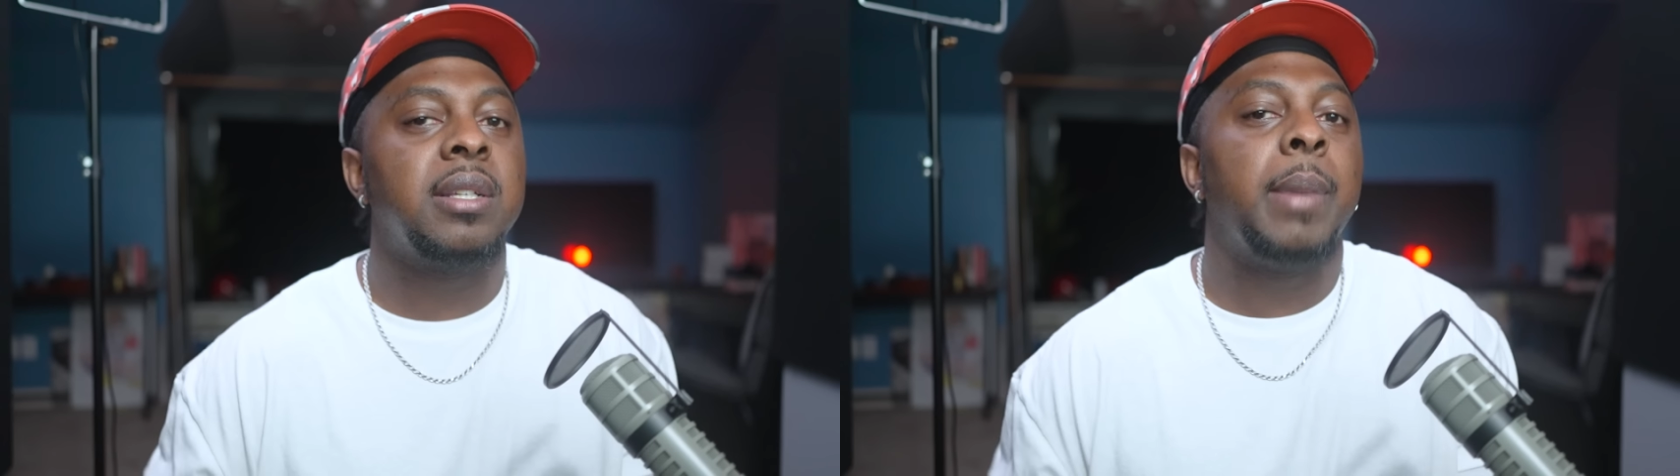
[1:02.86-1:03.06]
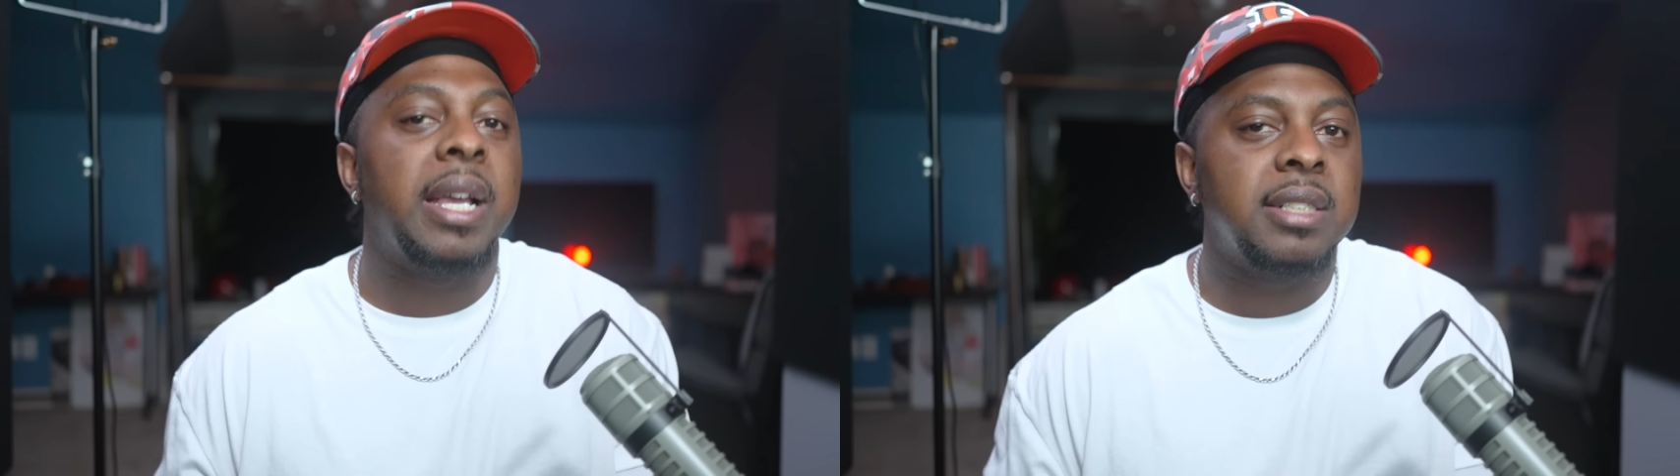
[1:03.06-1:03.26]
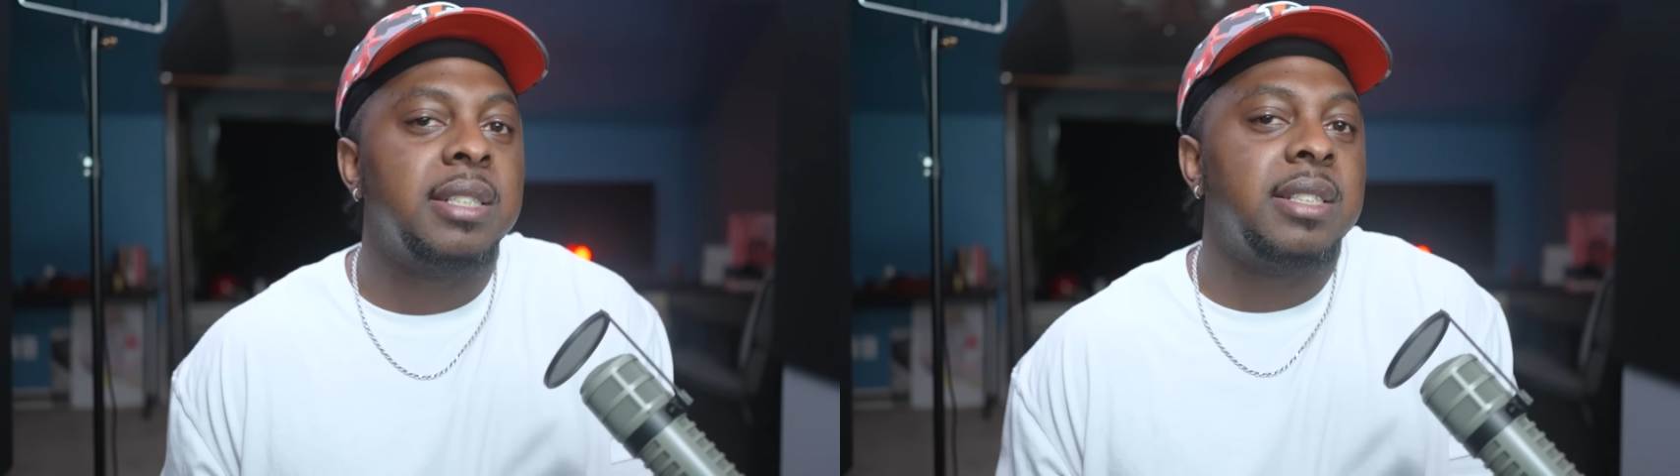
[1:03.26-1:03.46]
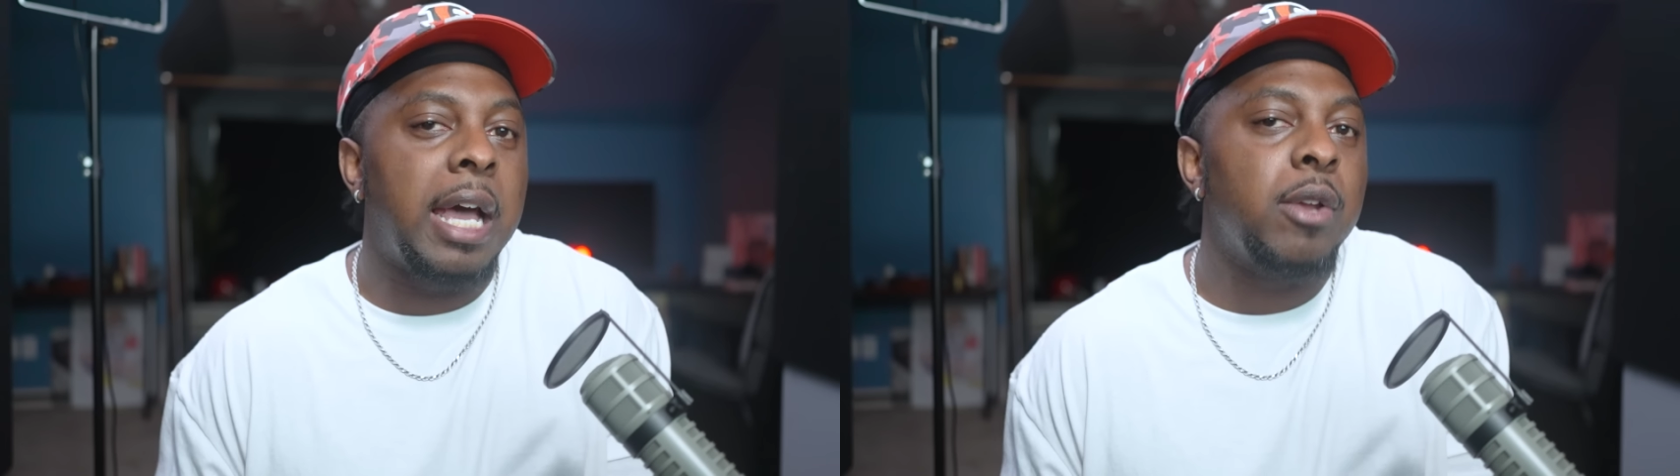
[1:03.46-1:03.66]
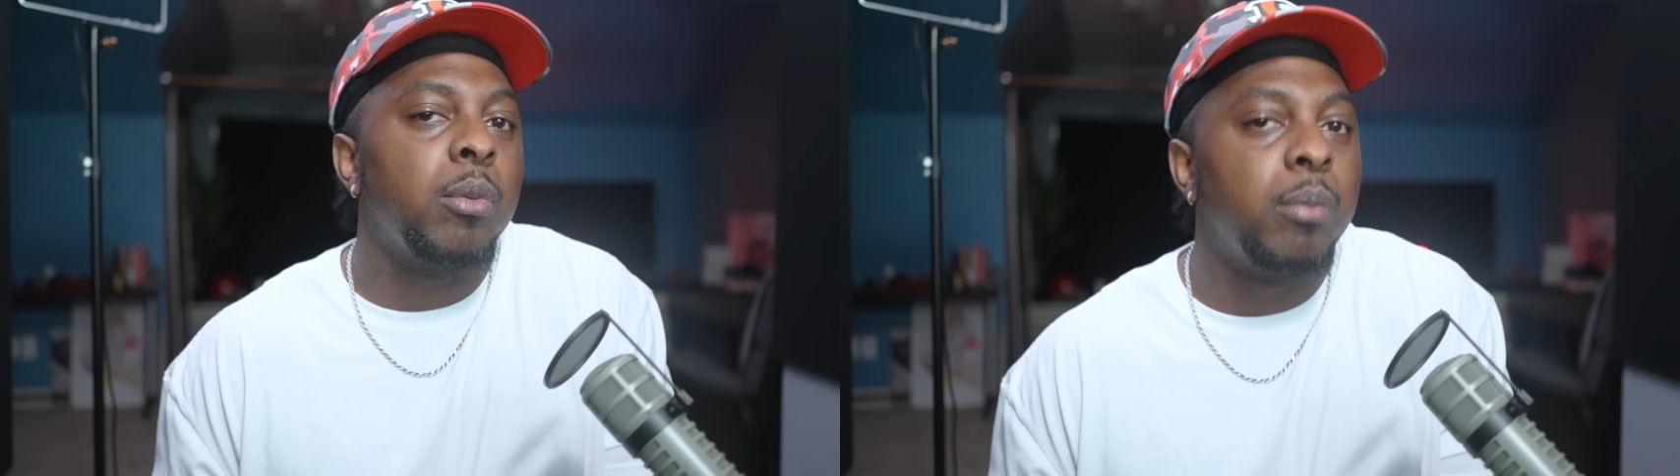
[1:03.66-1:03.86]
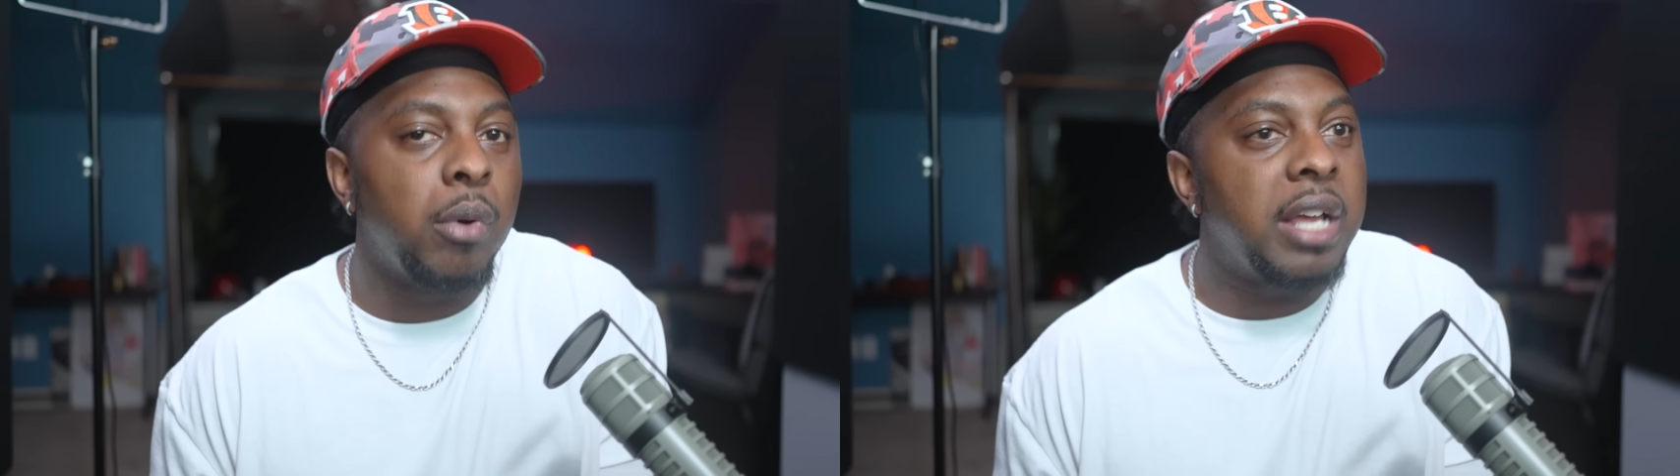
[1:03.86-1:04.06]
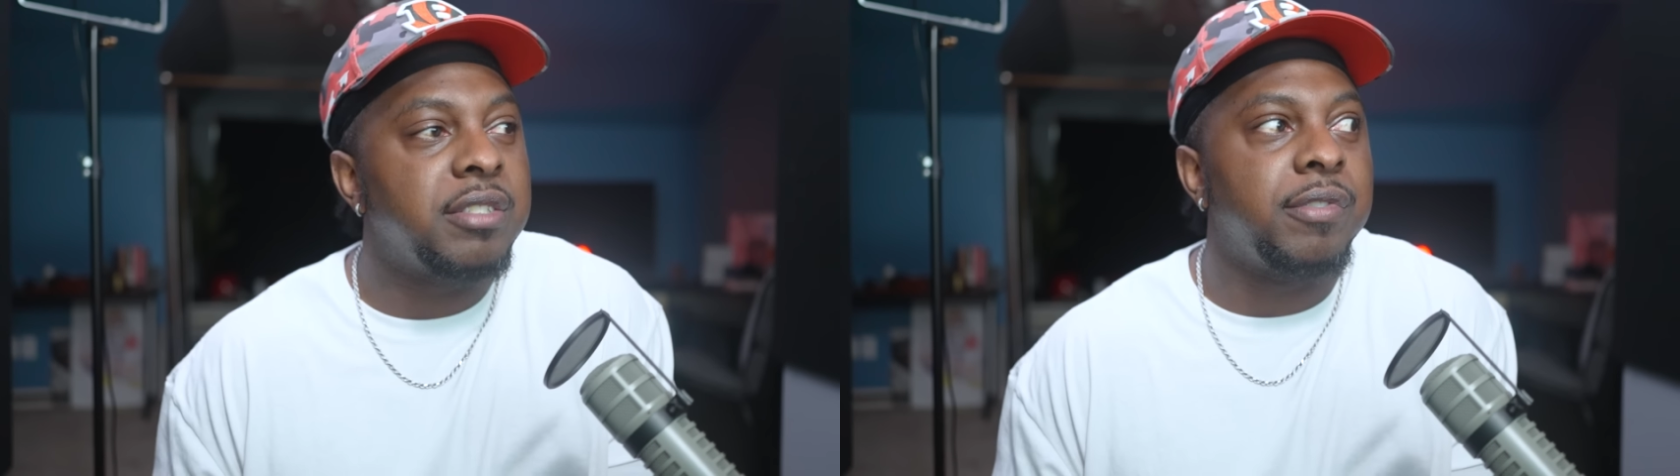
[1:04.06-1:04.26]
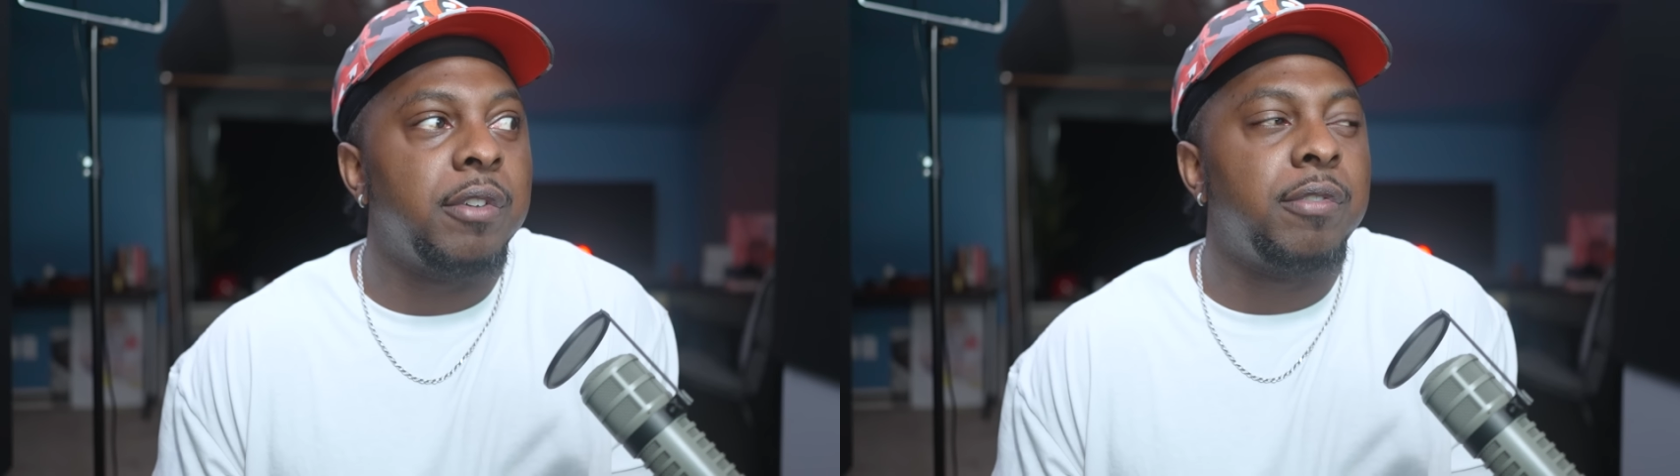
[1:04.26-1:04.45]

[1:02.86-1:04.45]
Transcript: it make us entitled brats for